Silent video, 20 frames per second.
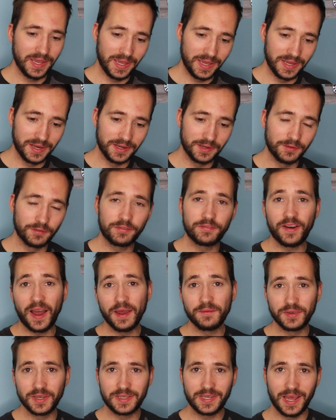in
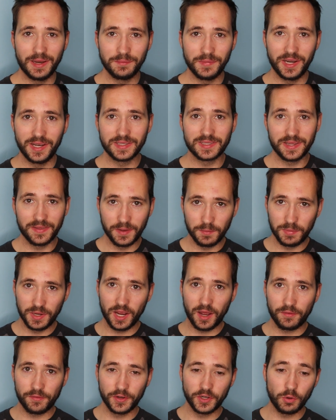5 to 10 minutes, and then
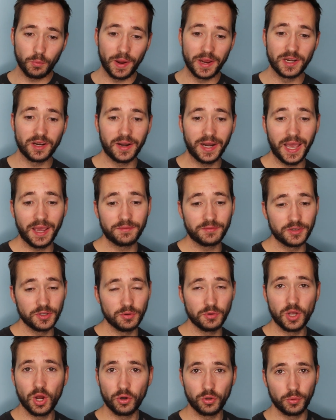be off on your way, not have
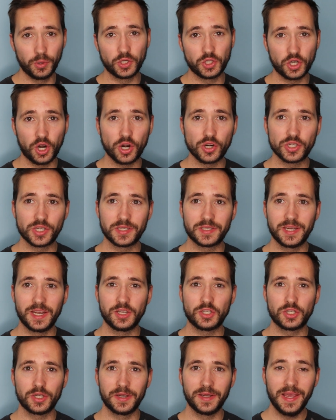to go to a charging
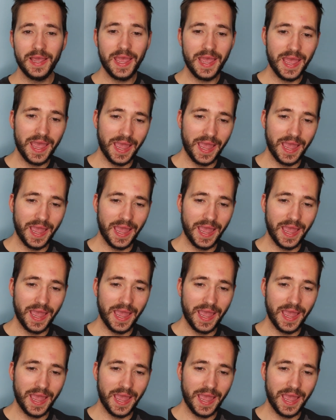station